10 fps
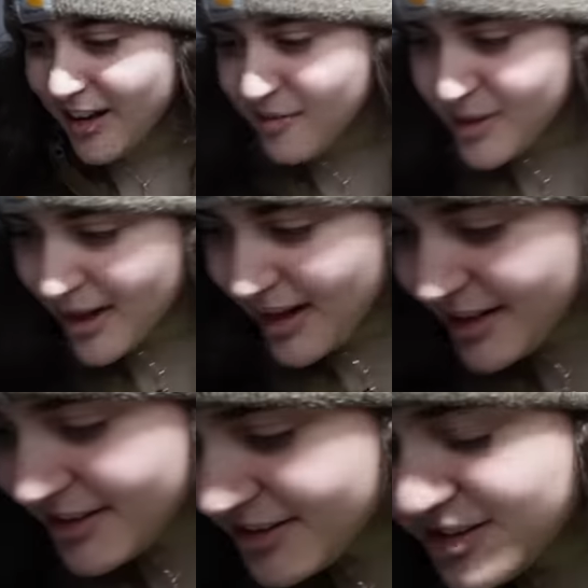I've been
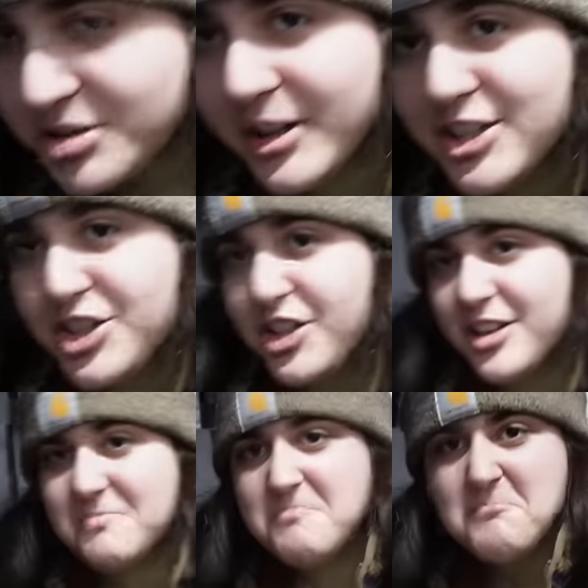eyeing this
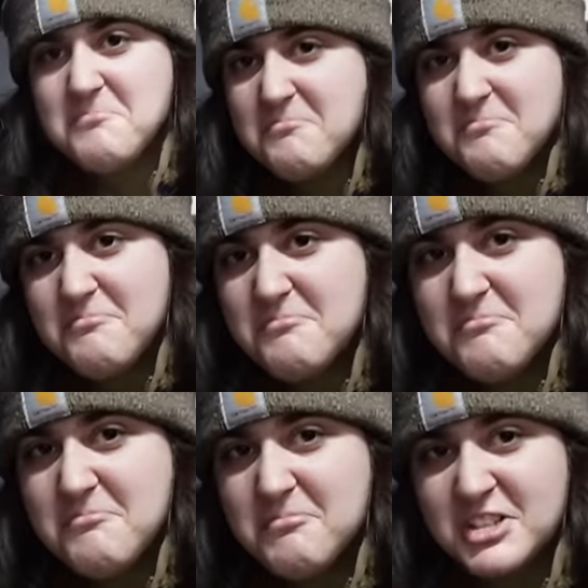sweatshirt
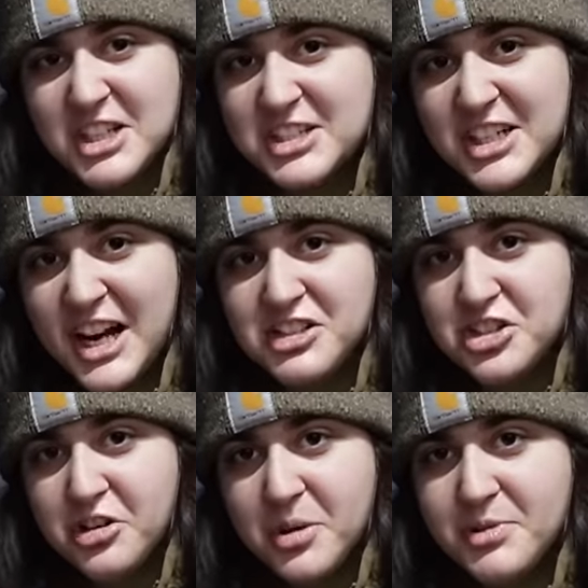since the guy
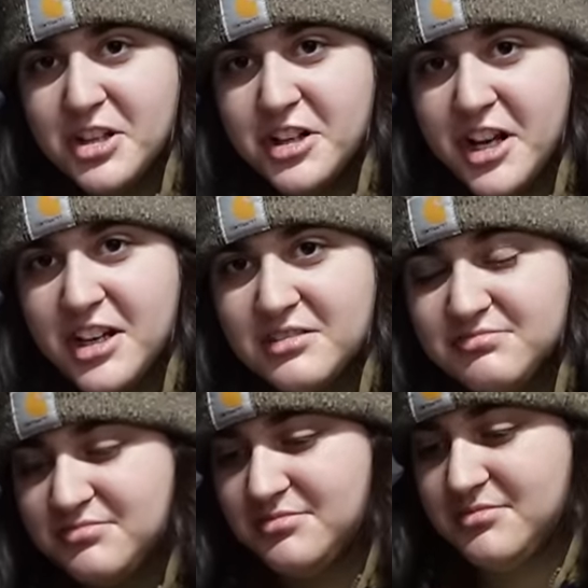showed up the other day.
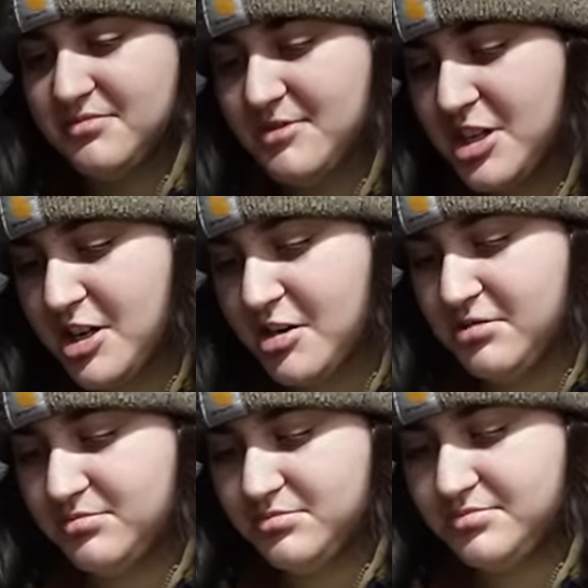
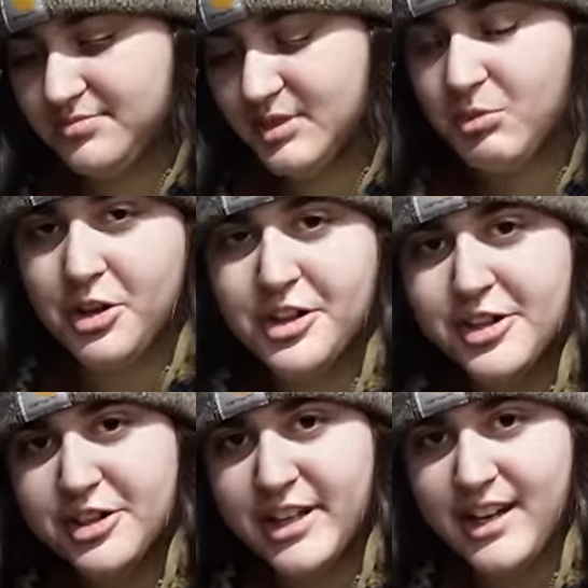So, well, the
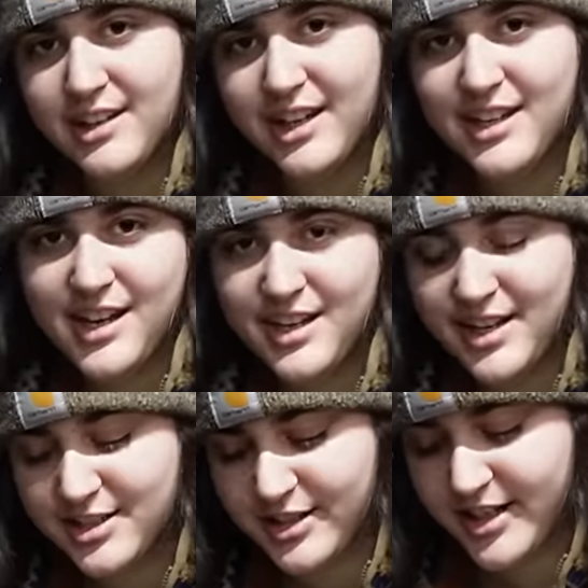other day, aka
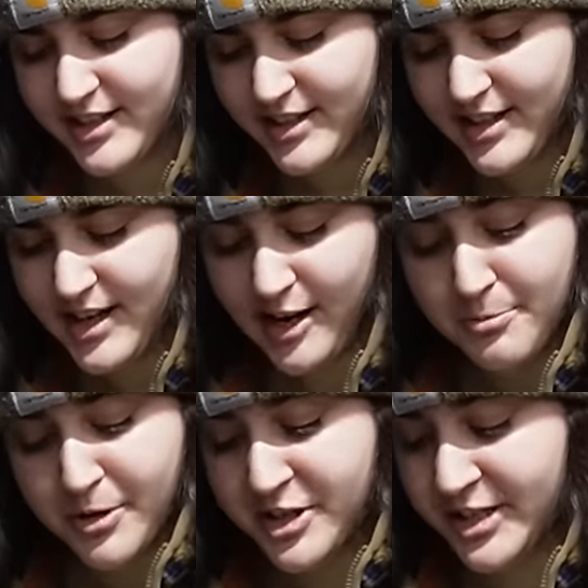yesterday,
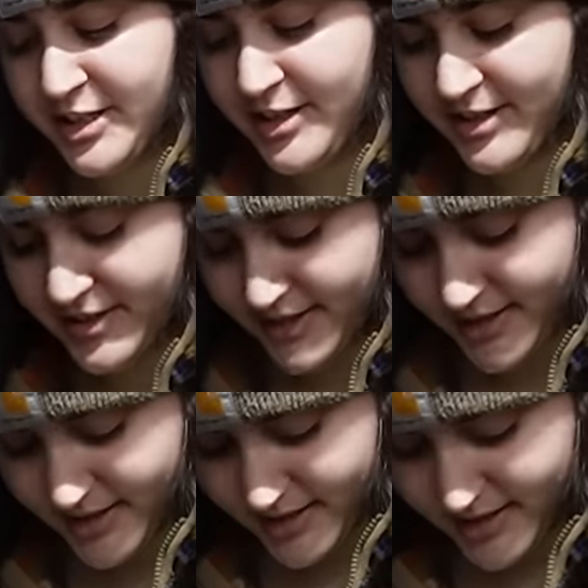I'm putting it on.
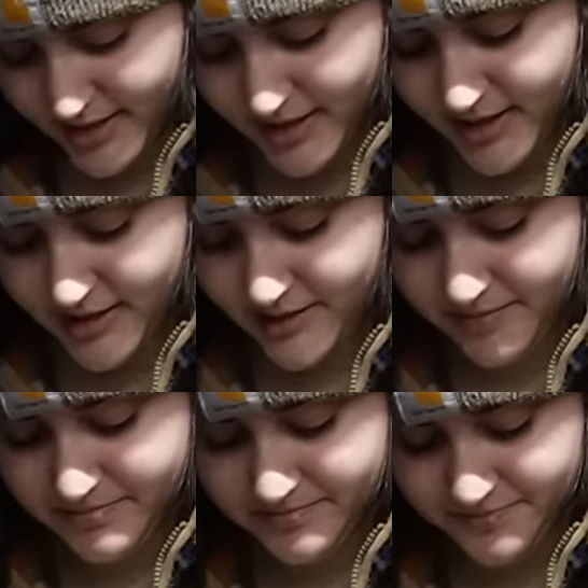
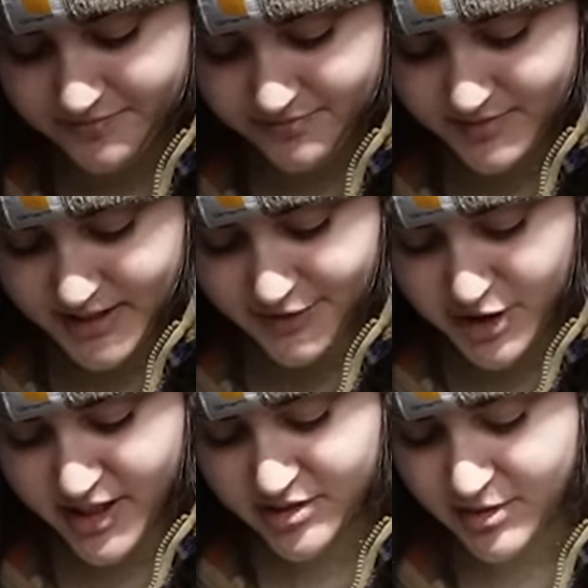If you
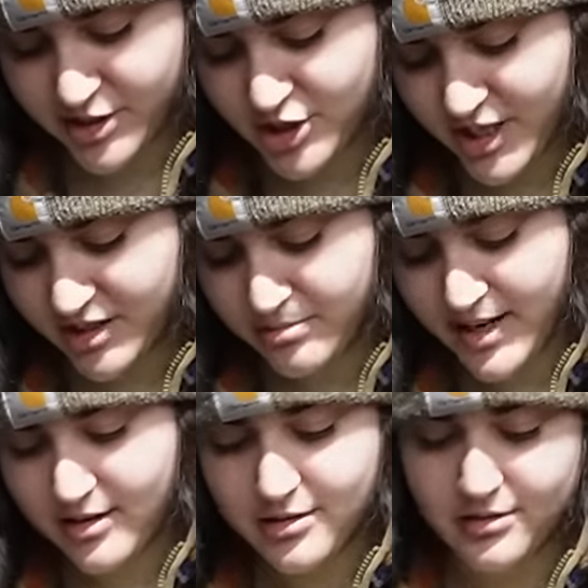guys want to check them
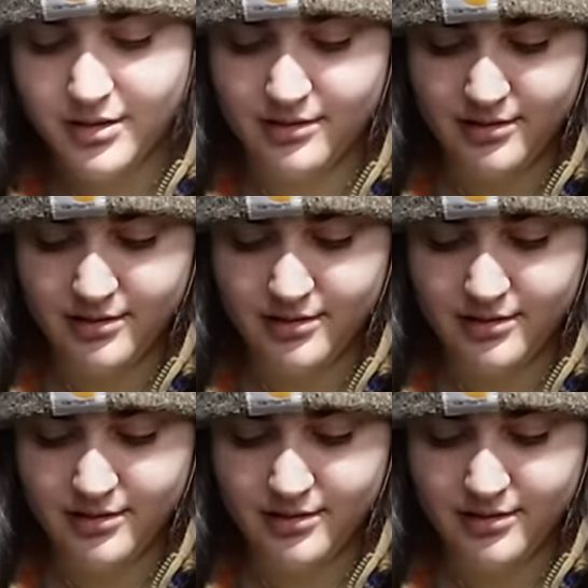out,